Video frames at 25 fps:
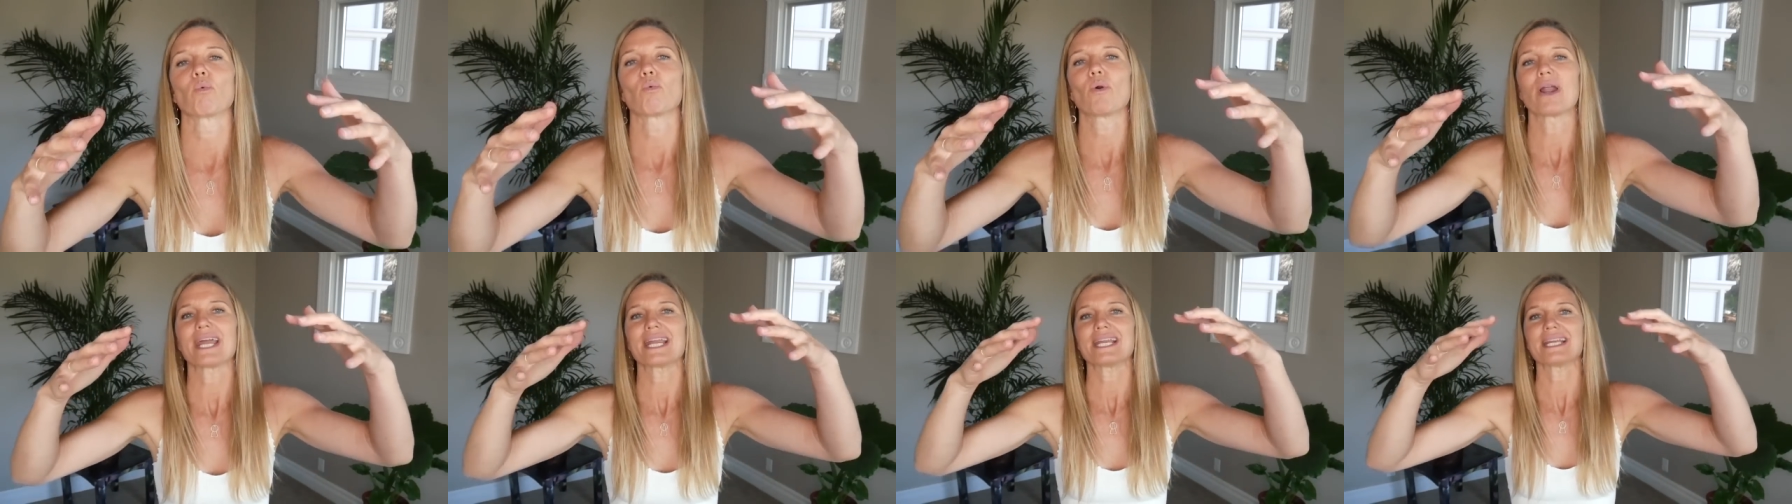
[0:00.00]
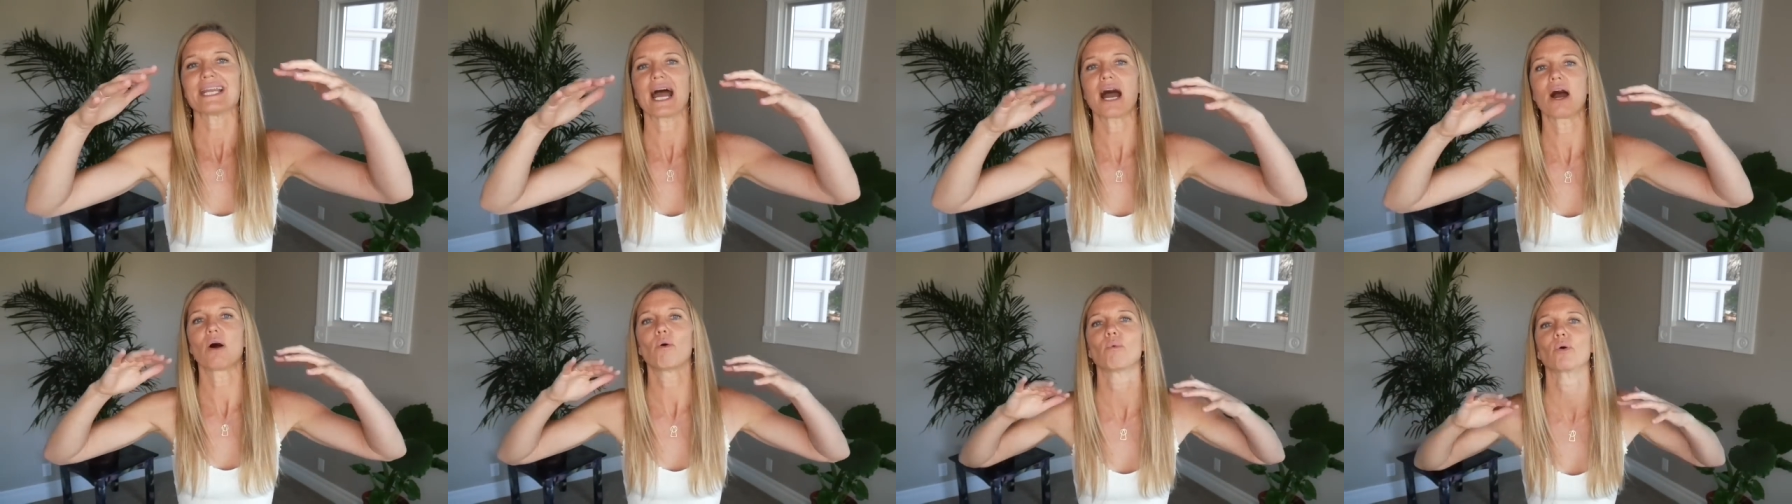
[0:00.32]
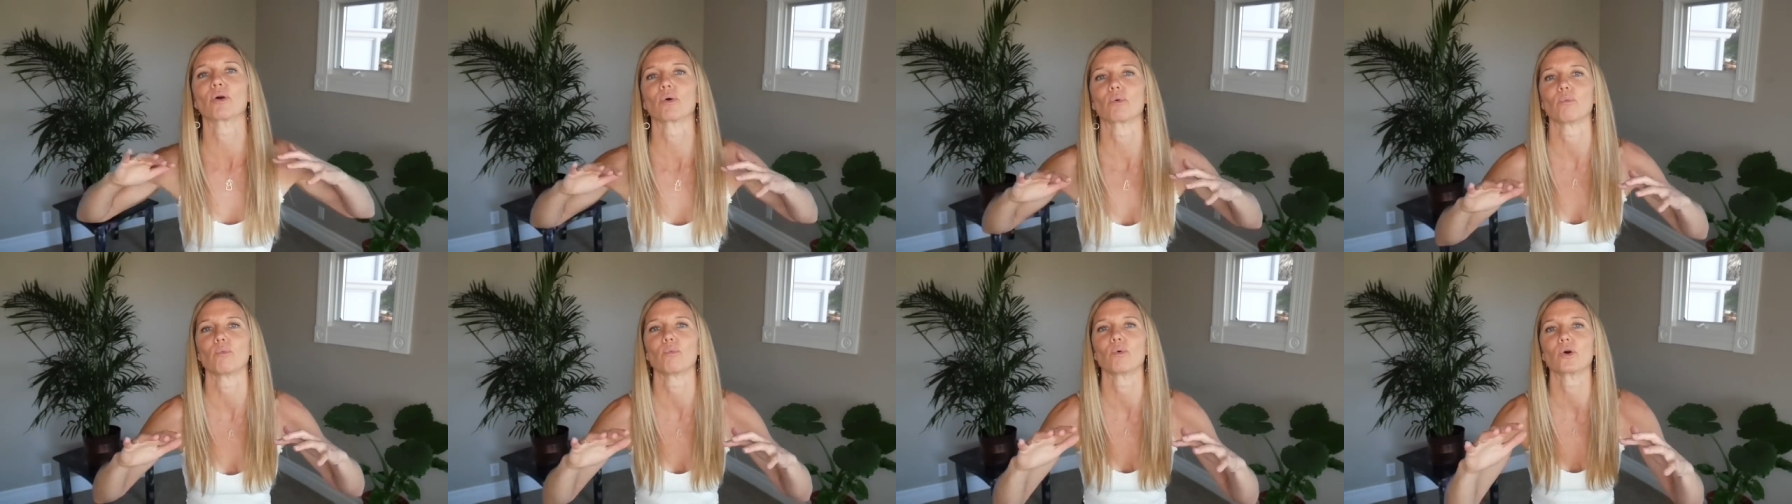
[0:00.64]
Right now,
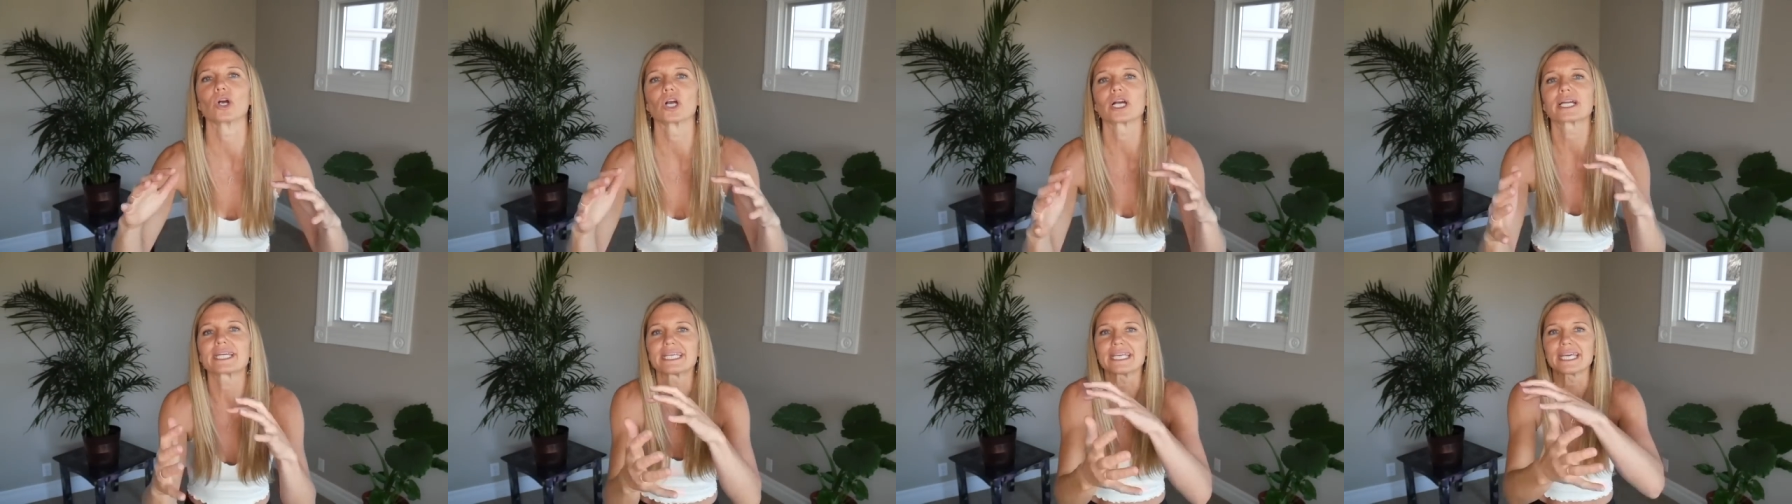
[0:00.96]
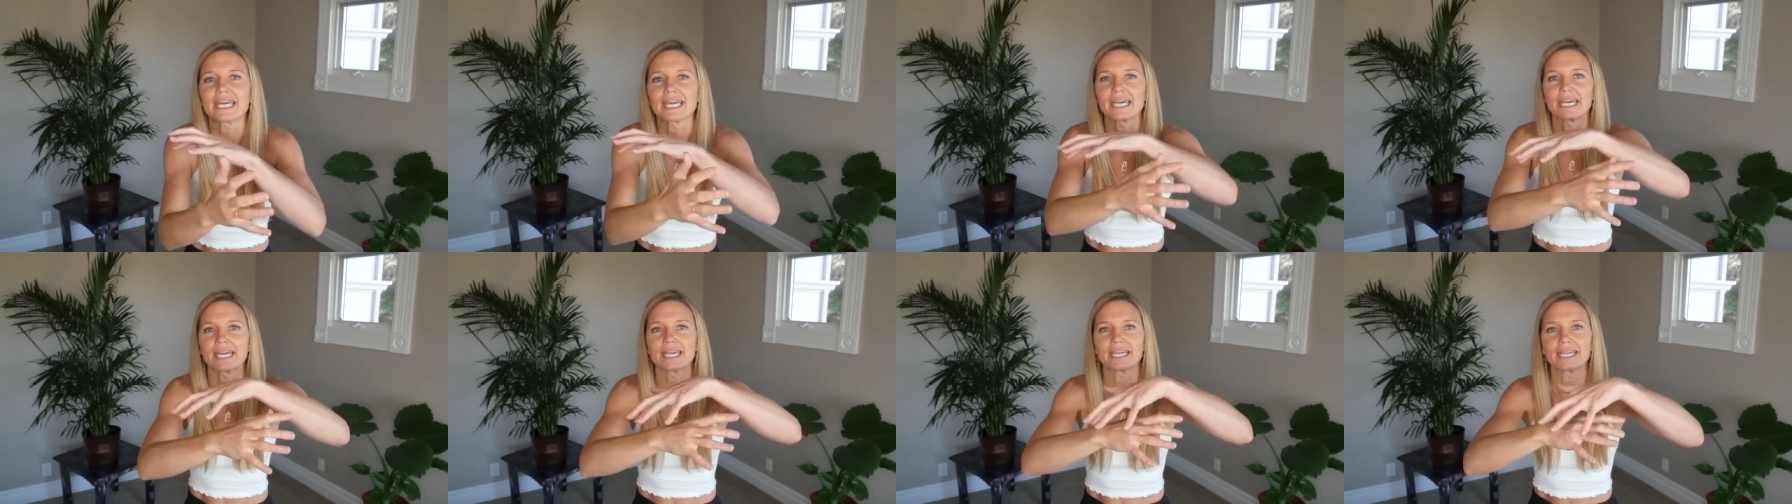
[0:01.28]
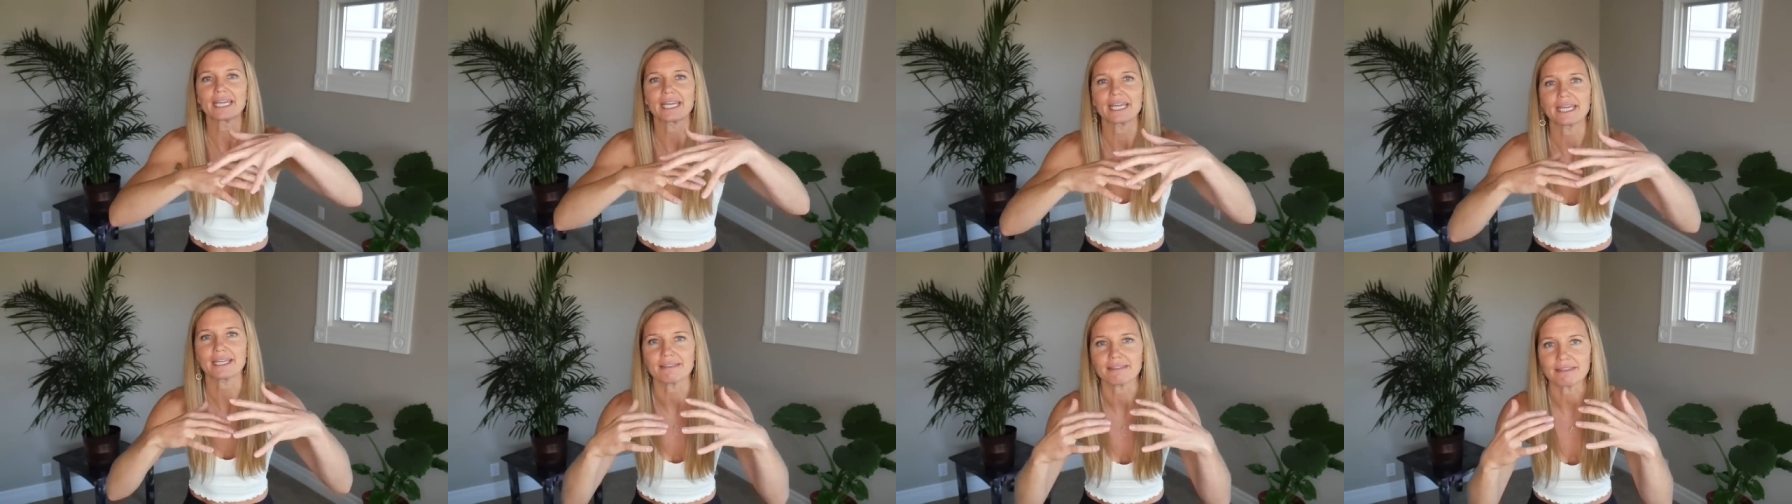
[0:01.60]
we're
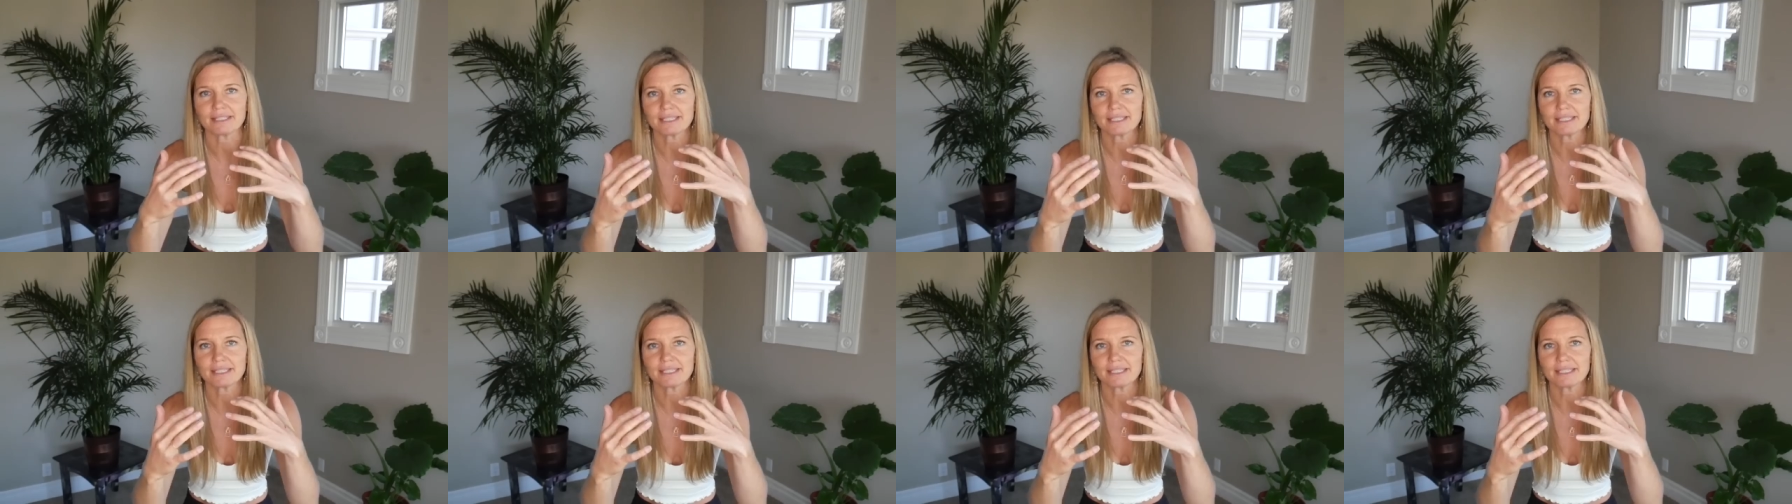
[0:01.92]
working in